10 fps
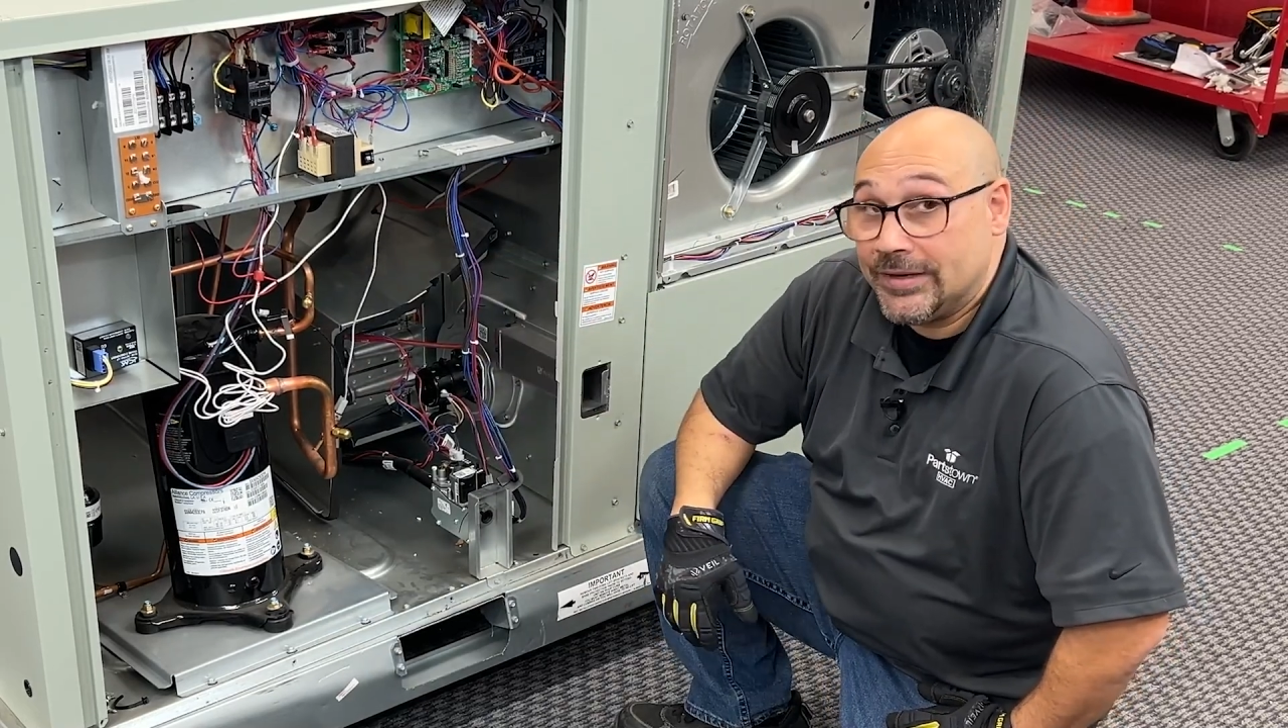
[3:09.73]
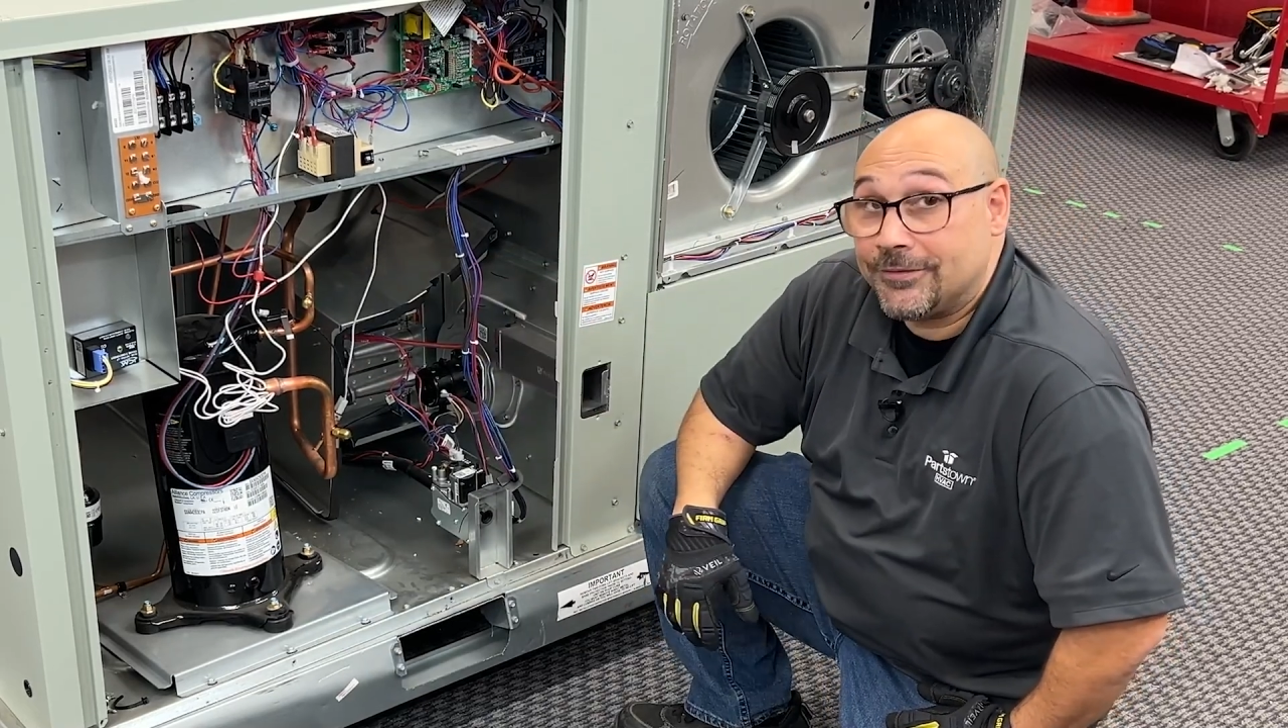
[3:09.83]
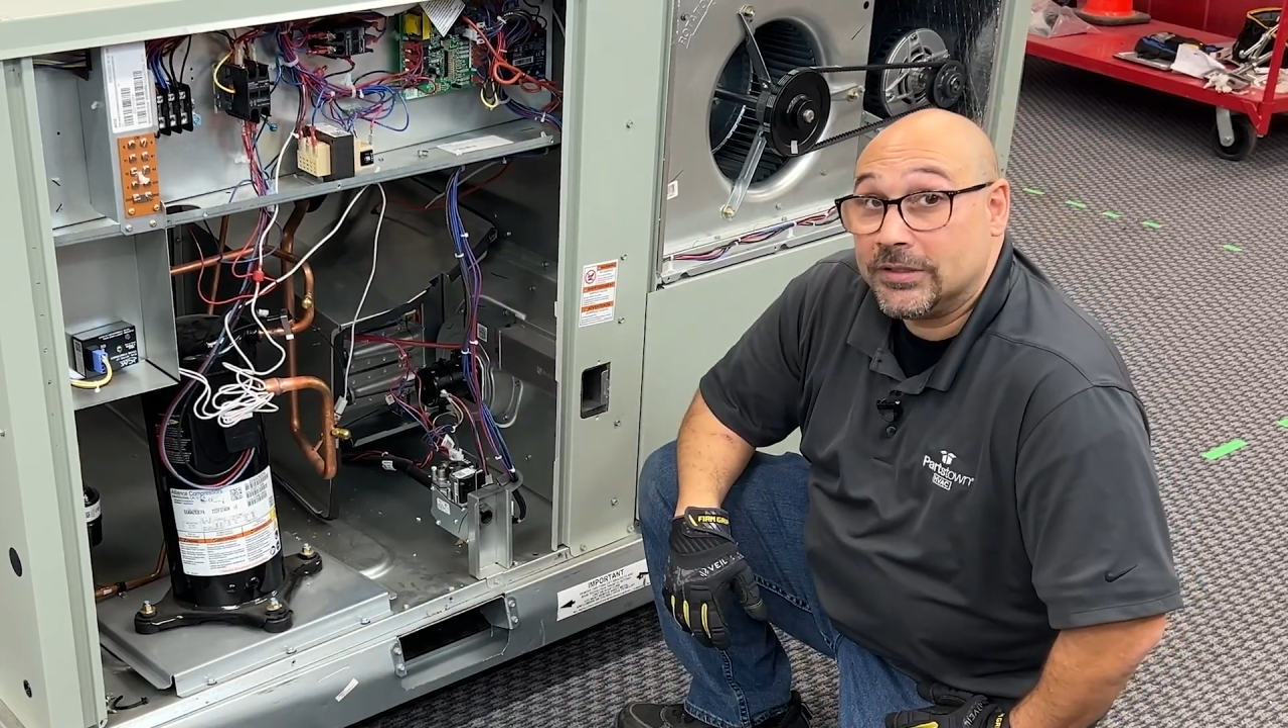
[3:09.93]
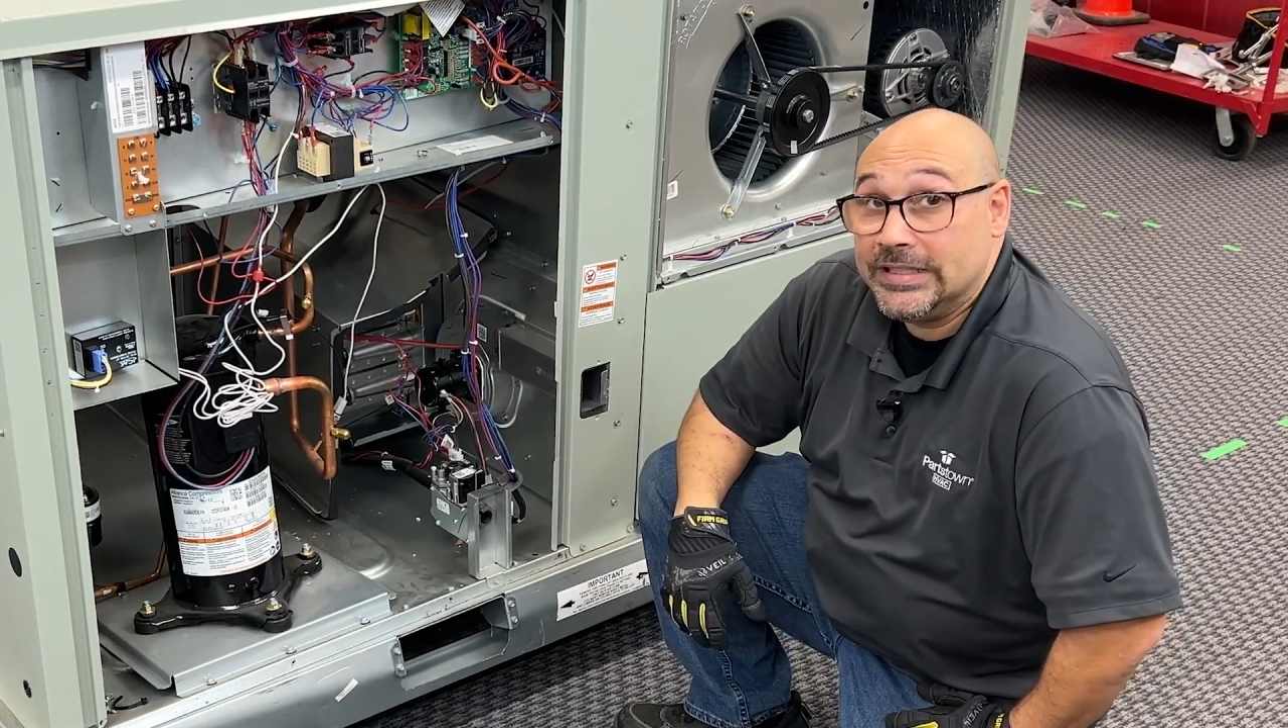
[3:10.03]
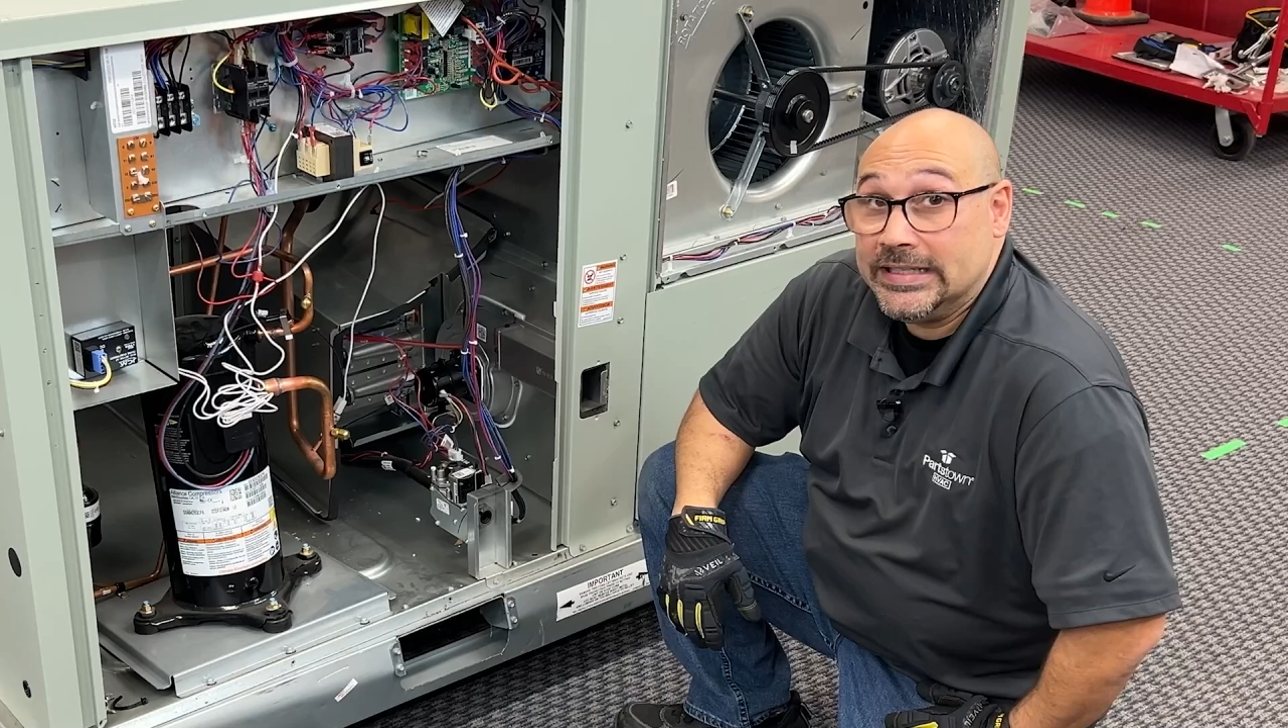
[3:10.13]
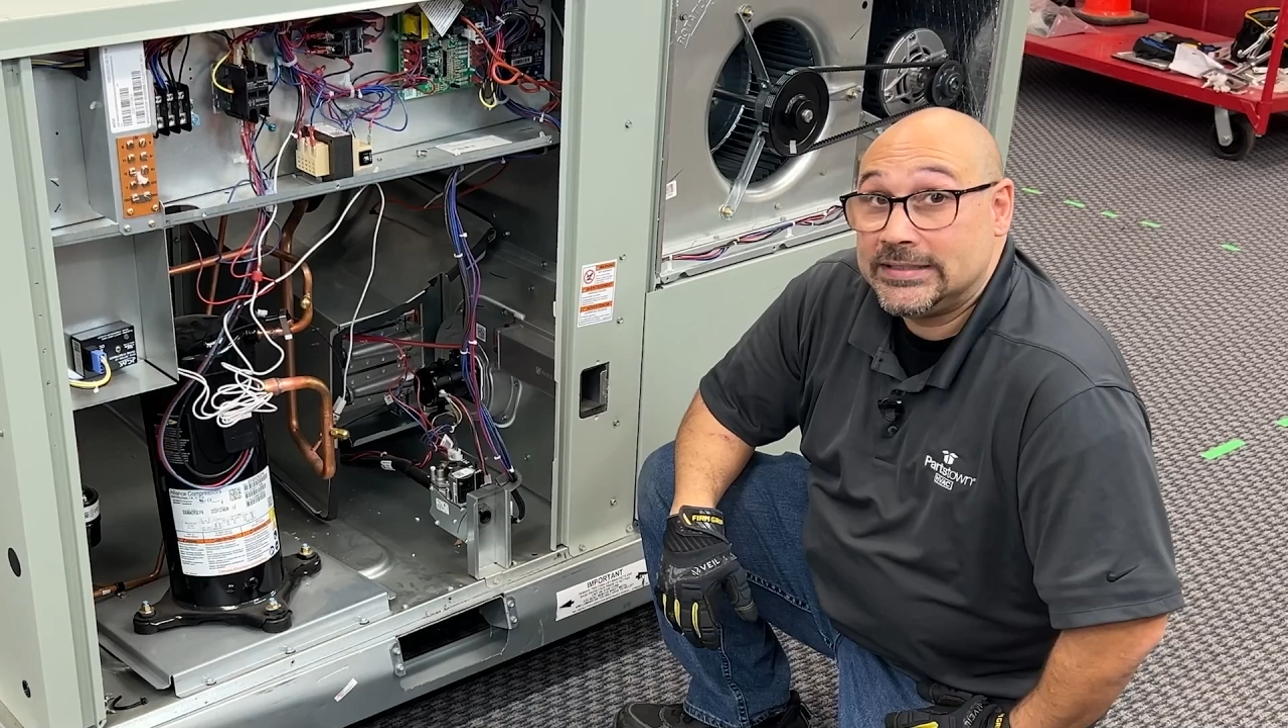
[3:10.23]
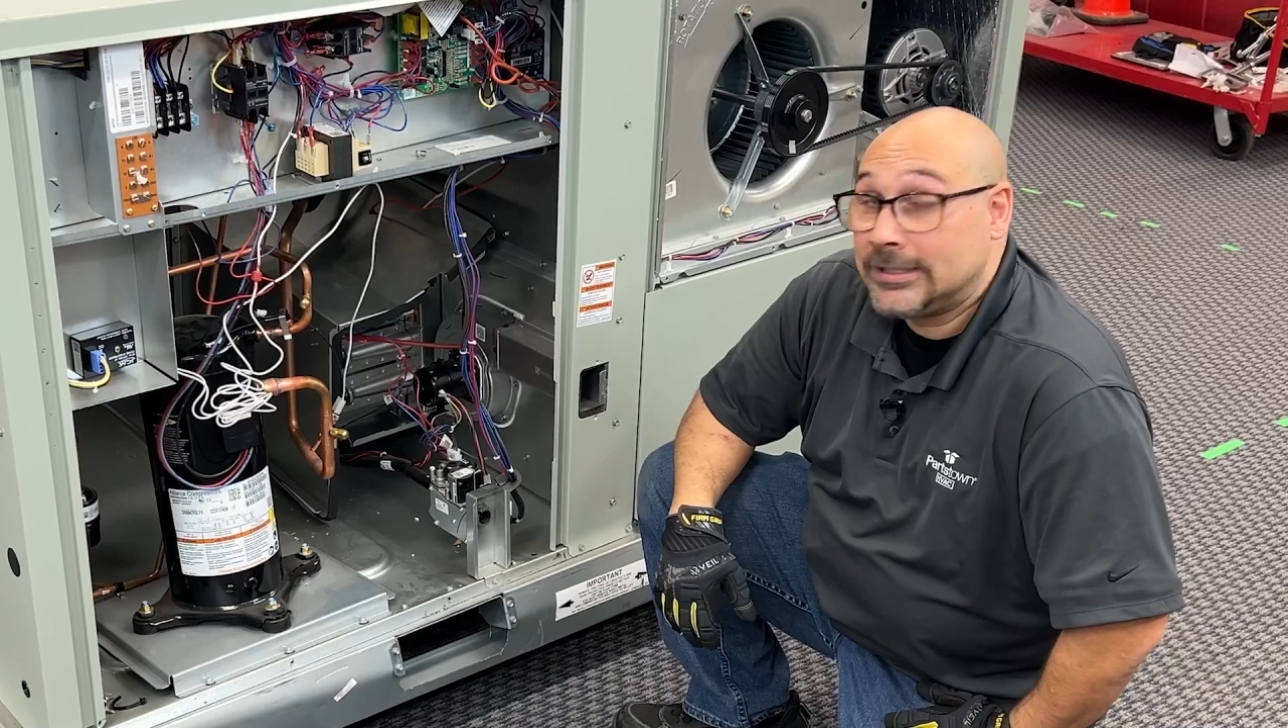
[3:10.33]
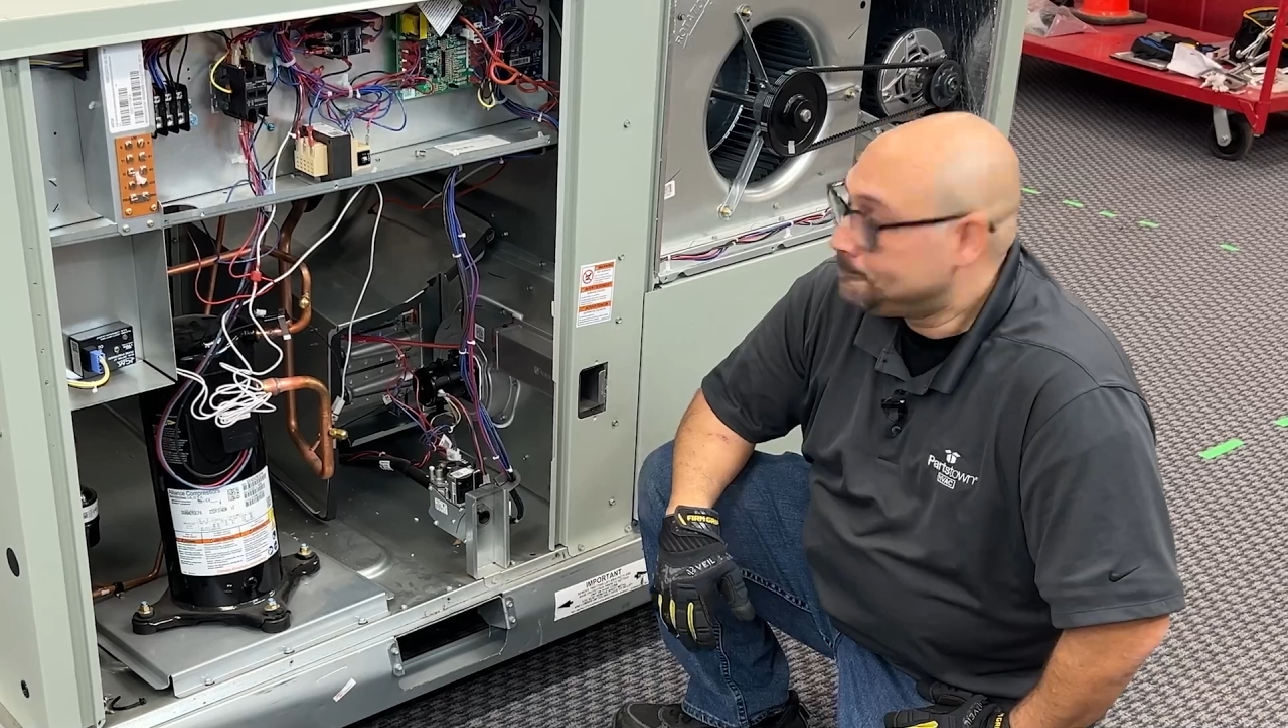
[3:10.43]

for leaks.